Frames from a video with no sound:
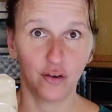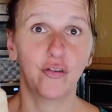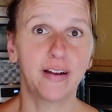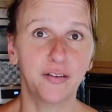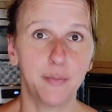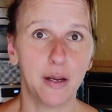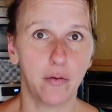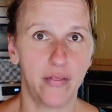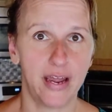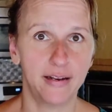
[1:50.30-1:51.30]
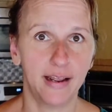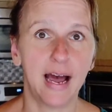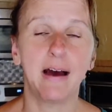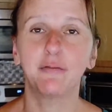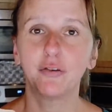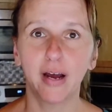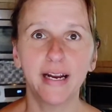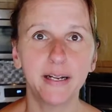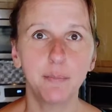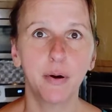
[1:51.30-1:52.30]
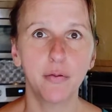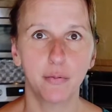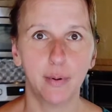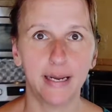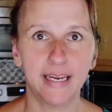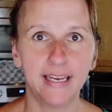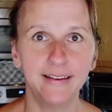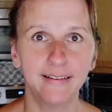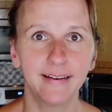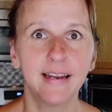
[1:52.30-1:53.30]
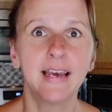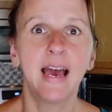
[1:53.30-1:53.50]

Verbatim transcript: Trust me on that. I've tried it both ways.